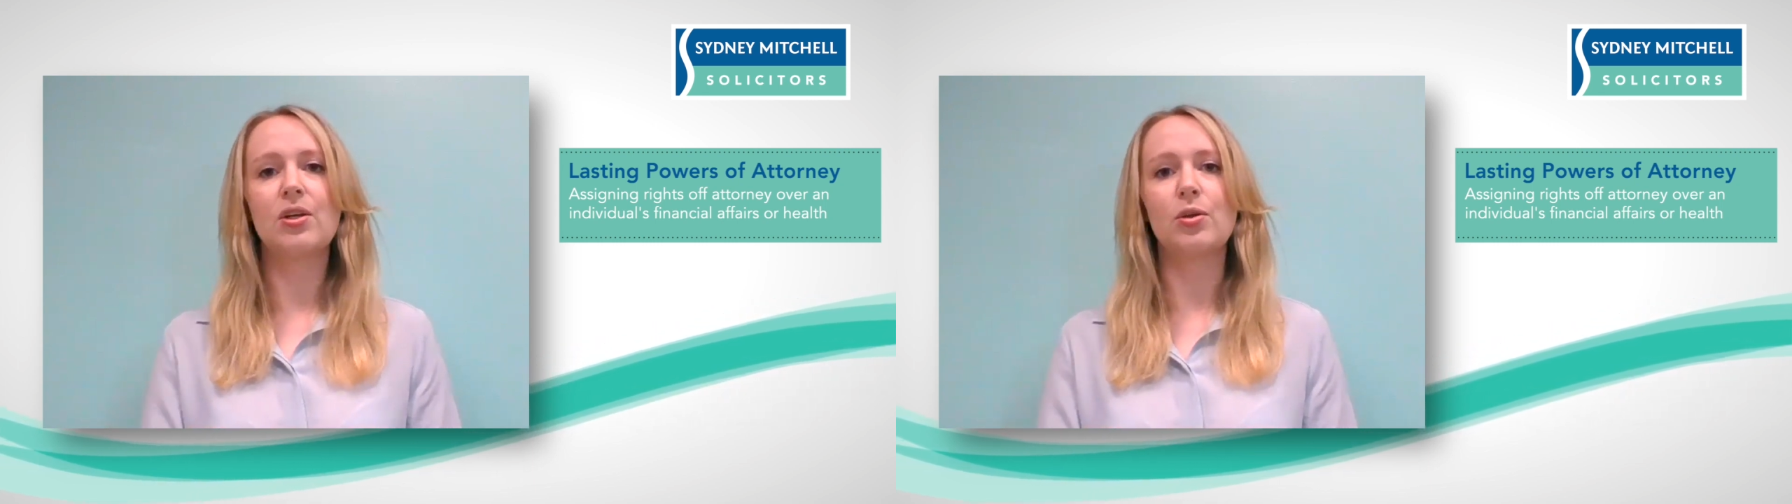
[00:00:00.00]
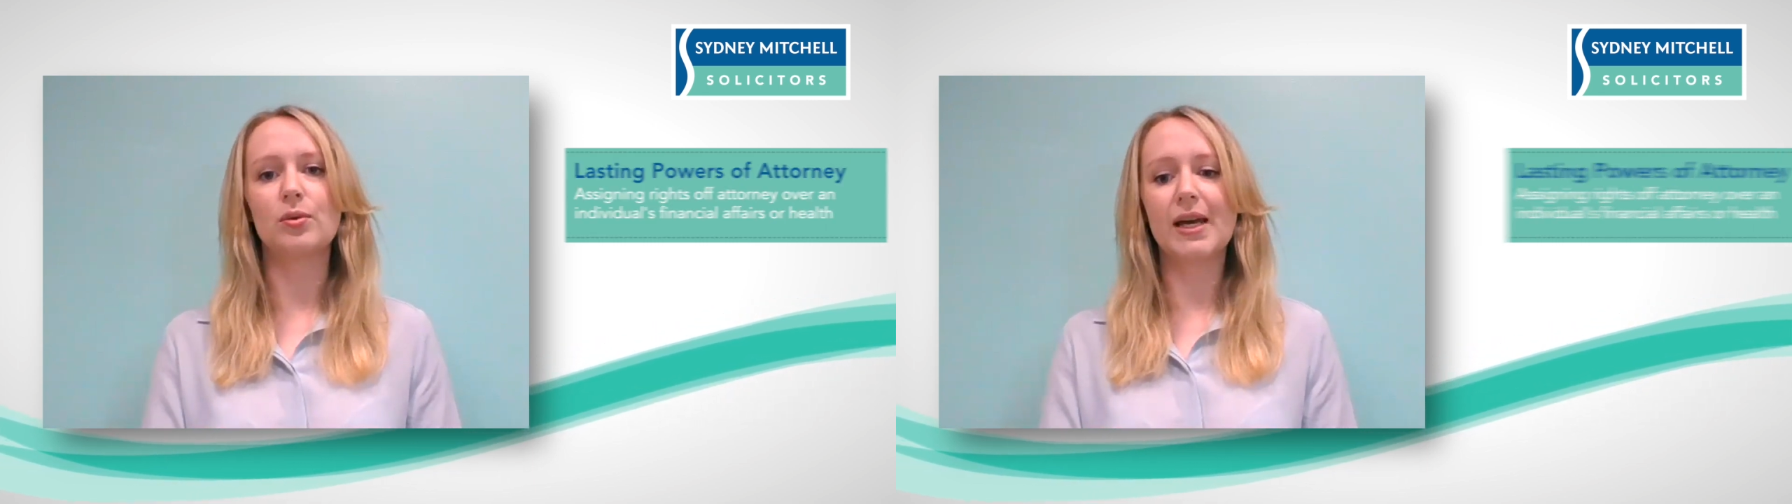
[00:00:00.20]

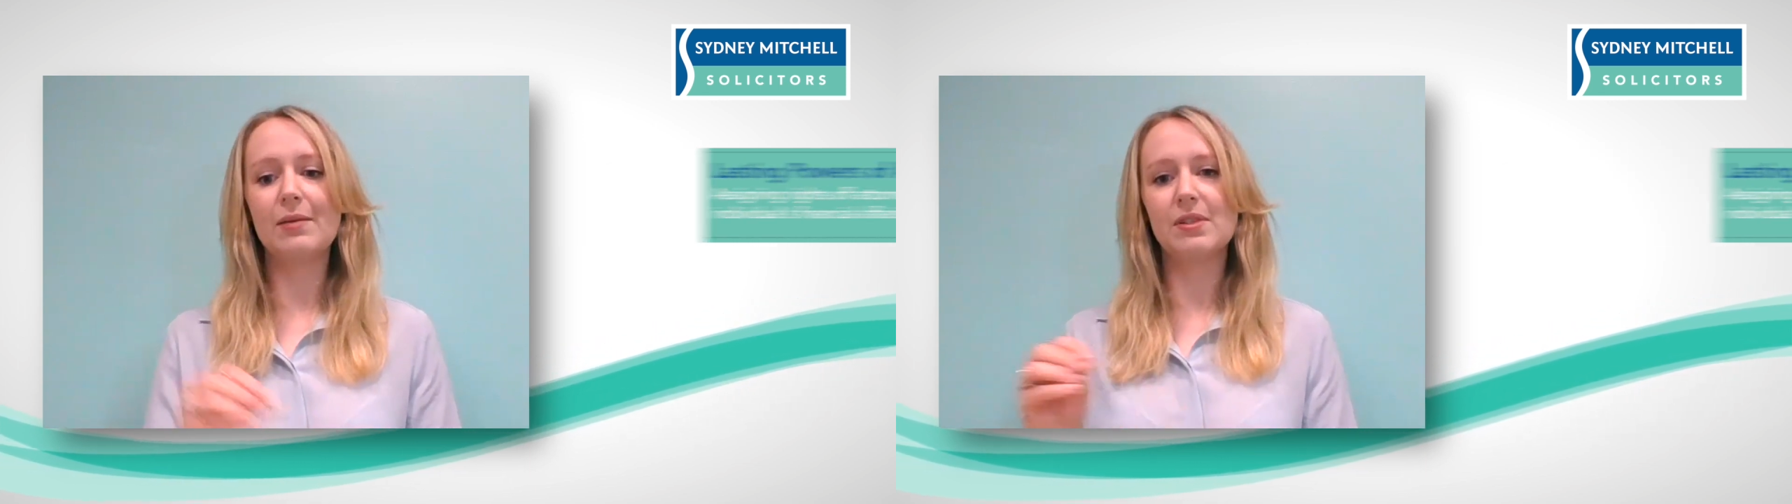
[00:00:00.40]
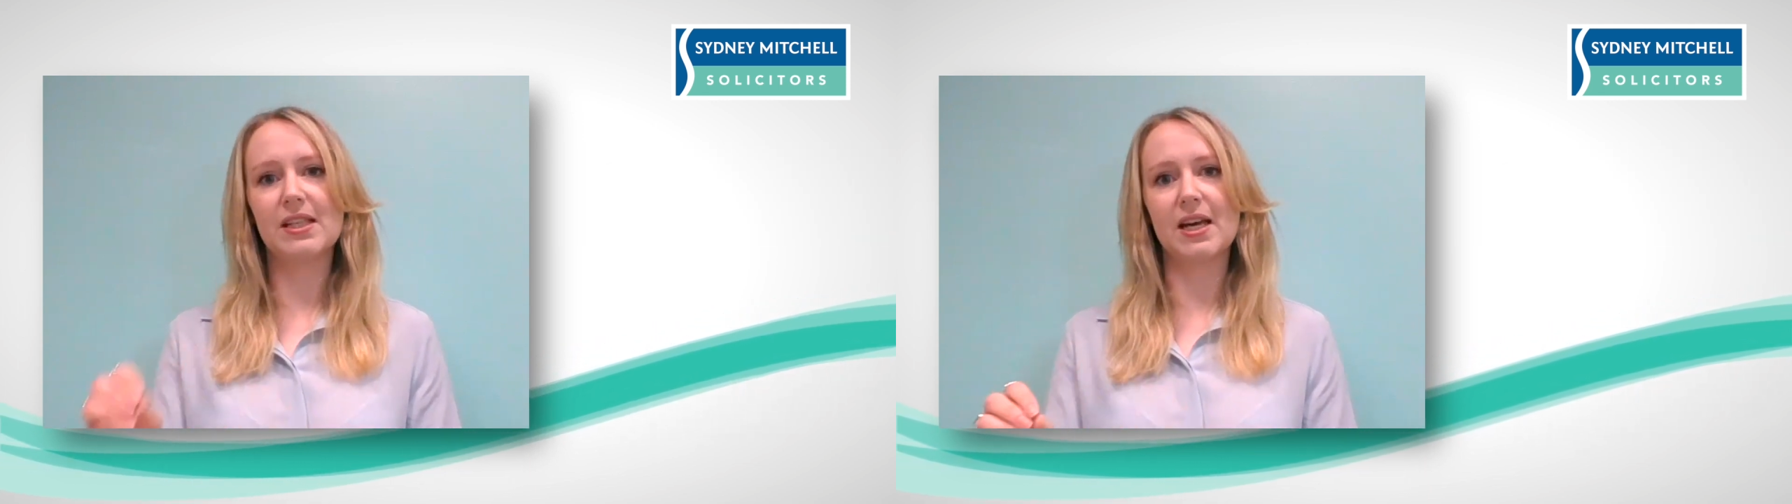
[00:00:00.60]
your
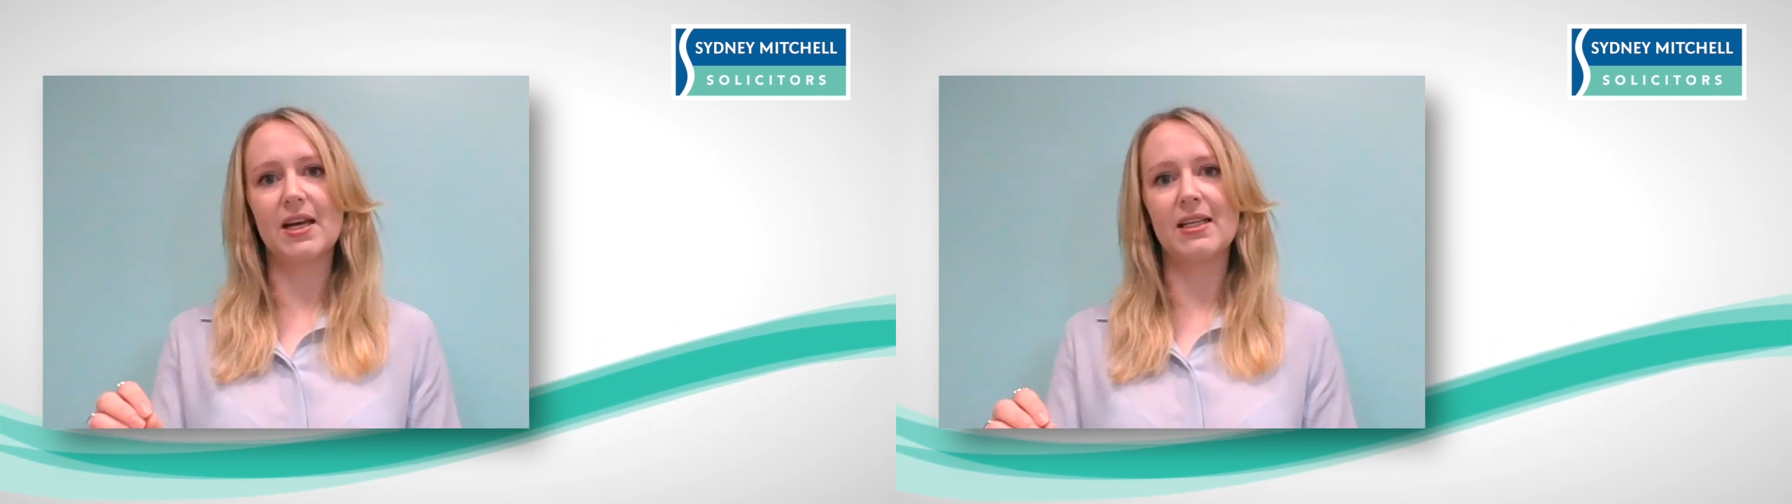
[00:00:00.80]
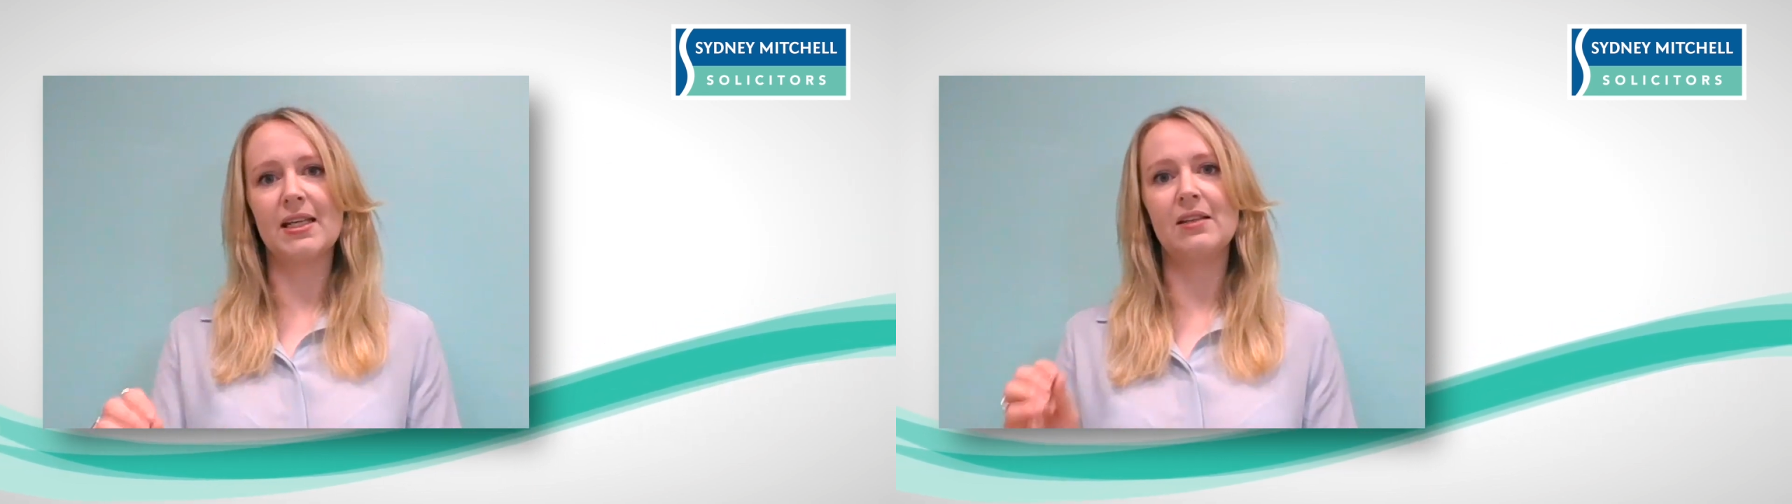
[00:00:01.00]
named
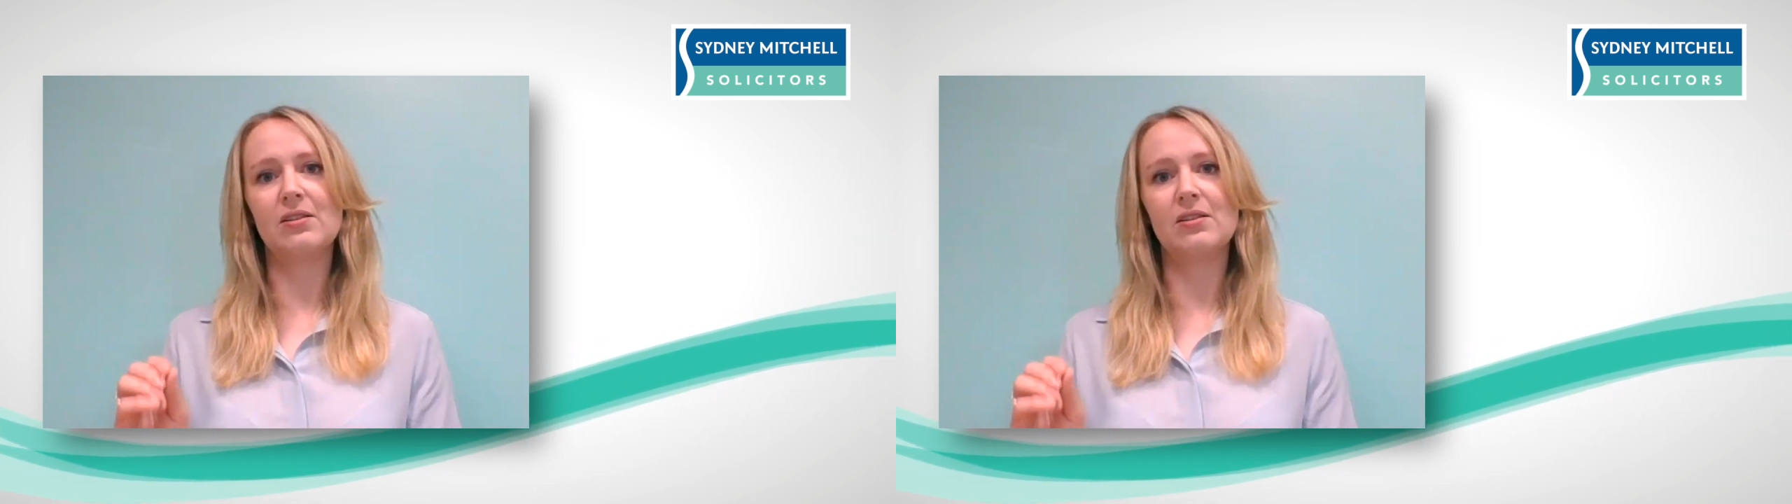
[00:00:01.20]
attorney